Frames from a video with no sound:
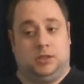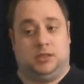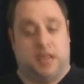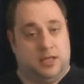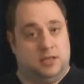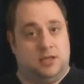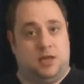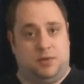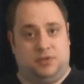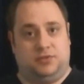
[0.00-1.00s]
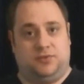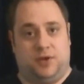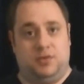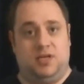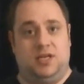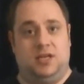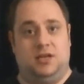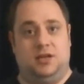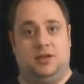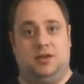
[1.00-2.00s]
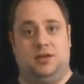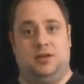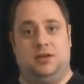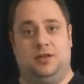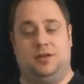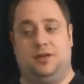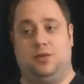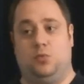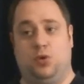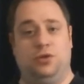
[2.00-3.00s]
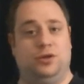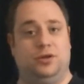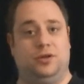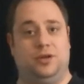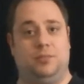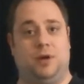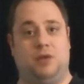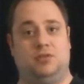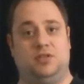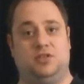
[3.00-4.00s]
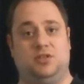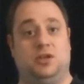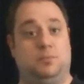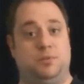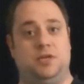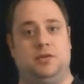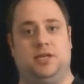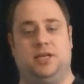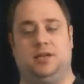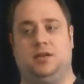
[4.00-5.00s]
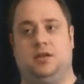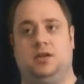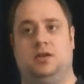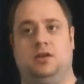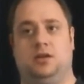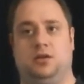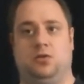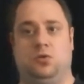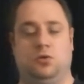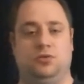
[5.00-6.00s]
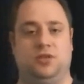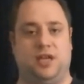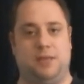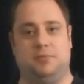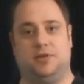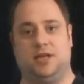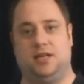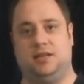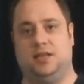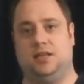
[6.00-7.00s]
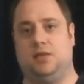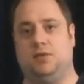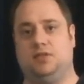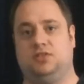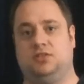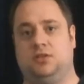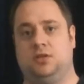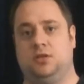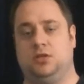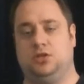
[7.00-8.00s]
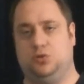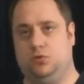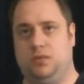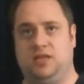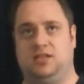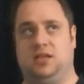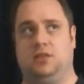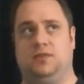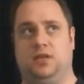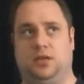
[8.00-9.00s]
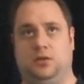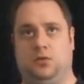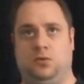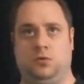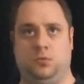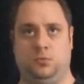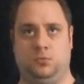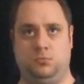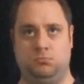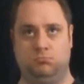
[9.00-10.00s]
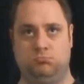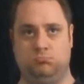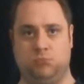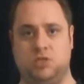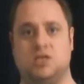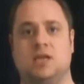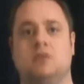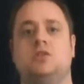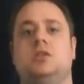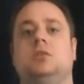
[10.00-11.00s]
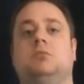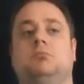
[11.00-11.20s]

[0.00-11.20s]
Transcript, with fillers: then I was very uh, uh, wonder about his appearing uh, on the camera and then I was tuned myself in on his energy